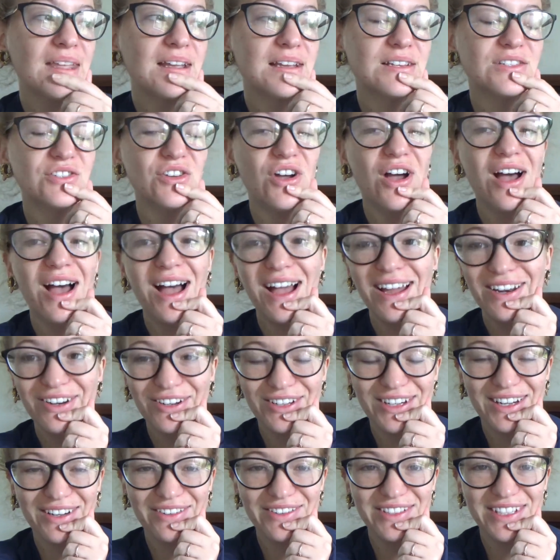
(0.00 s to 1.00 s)
So I
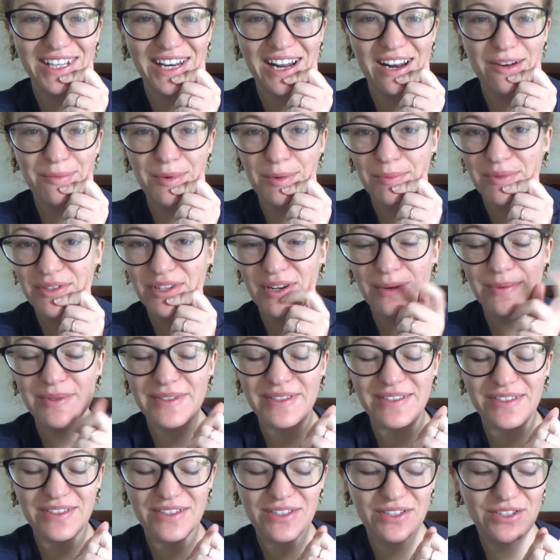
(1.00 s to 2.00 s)
don't have to get out of my
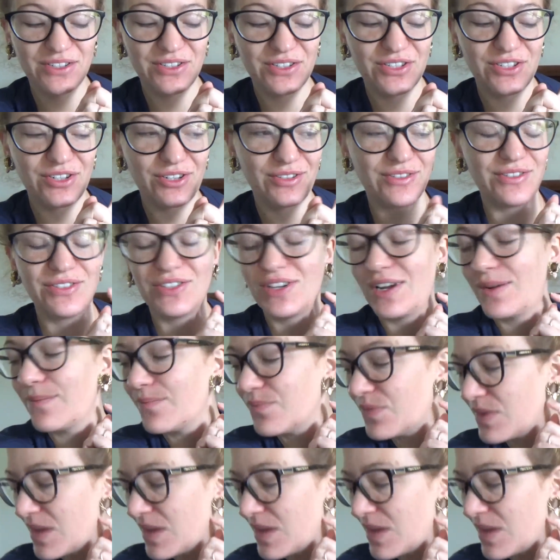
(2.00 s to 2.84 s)
pajamas just yet.